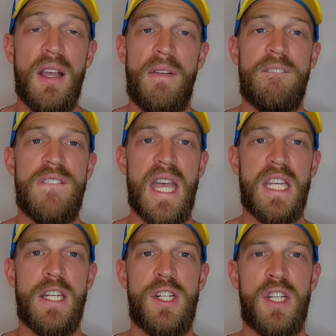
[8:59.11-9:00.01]

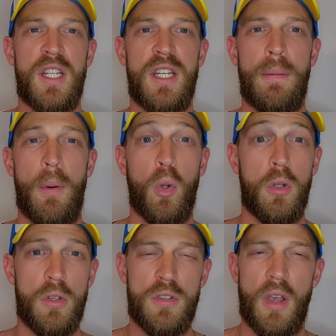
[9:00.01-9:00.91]

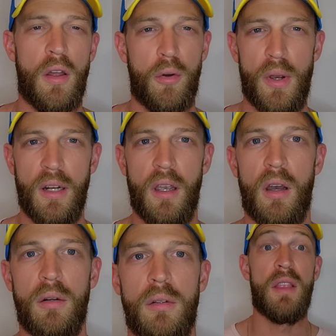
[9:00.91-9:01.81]
vegetables are the way to go.